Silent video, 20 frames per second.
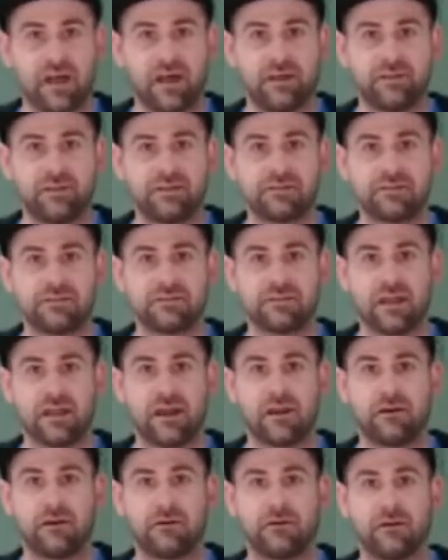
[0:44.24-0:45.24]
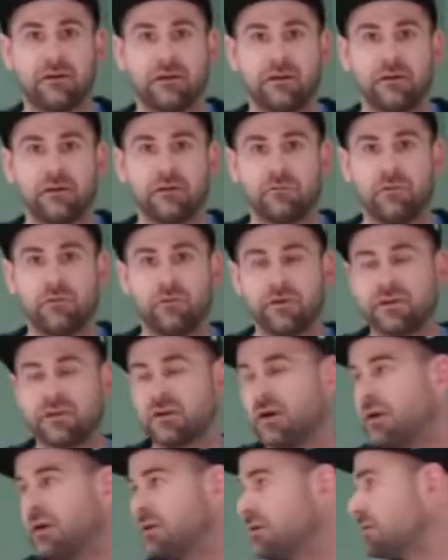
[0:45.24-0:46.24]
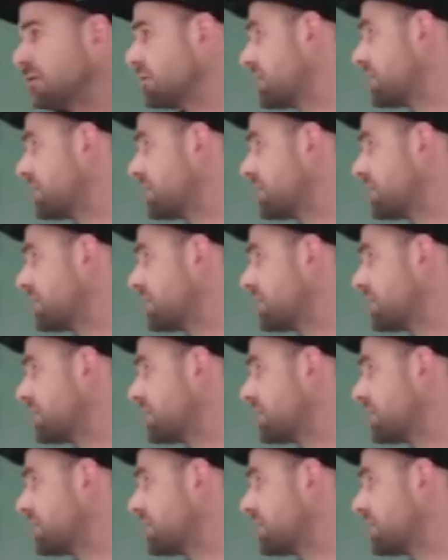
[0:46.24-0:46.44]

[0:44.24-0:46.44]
This is our, what we call